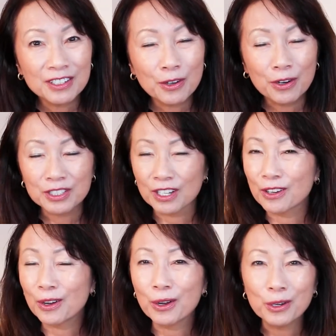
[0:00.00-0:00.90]
or to
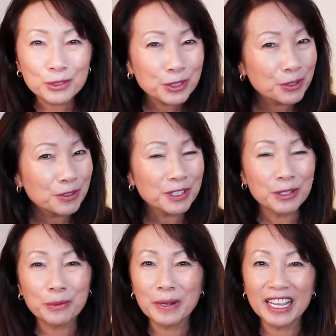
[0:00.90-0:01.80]
hold her
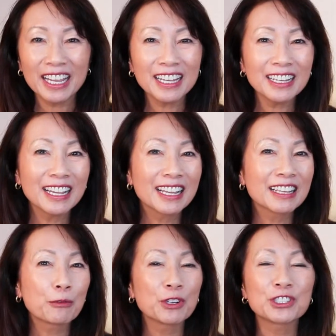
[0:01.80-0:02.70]
in a way
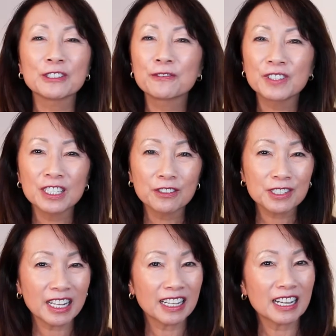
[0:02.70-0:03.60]
where she
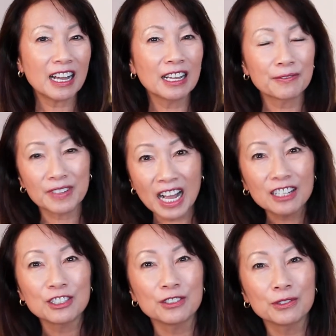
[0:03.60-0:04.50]
feels like, "I've
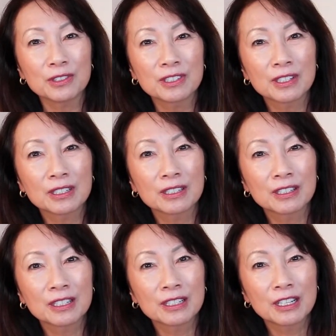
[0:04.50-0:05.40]
got you,"
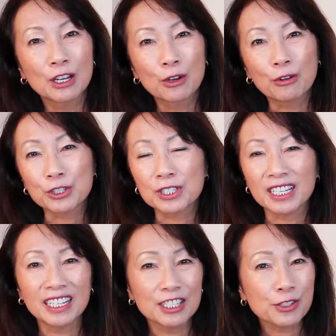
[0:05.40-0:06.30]
or to
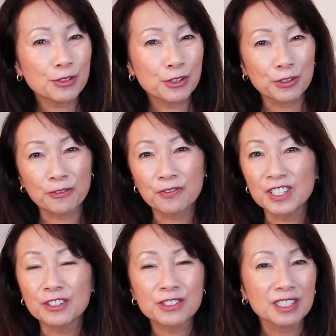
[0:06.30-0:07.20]
answer her
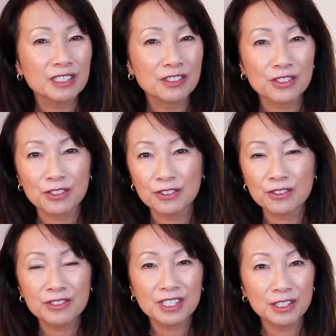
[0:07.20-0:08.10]
fears and
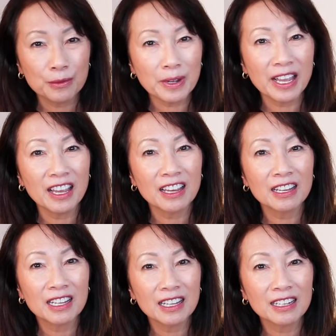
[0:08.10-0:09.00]
concerns in a
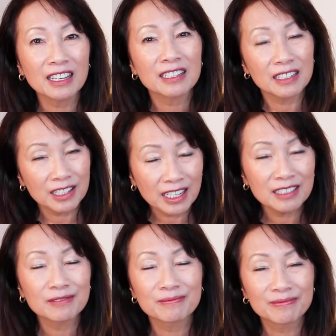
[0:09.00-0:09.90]
way like,
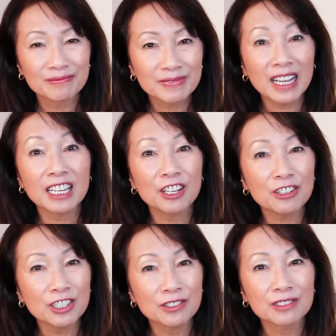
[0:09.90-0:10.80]
"Okay, I hear
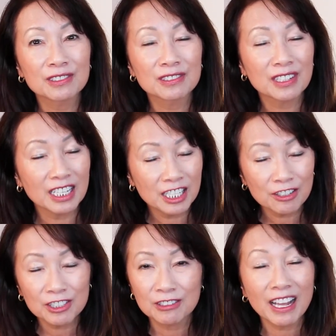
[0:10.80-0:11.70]
you. I
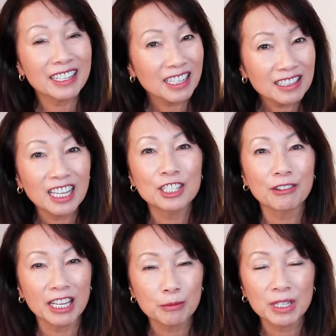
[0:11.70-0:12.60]
hear you. I get that you
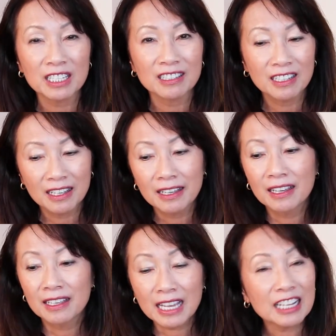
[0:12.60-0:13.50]
hate me.
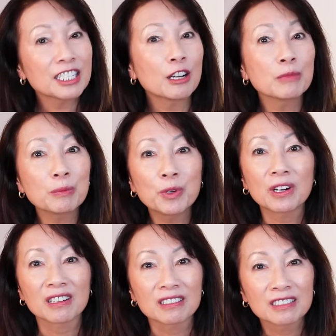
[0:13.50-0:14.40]
Yeah, tell me
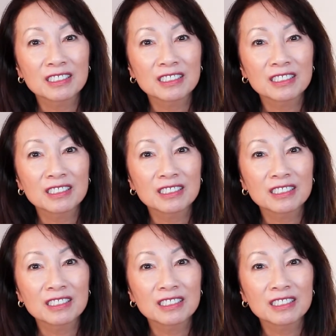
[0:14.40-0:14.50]
more.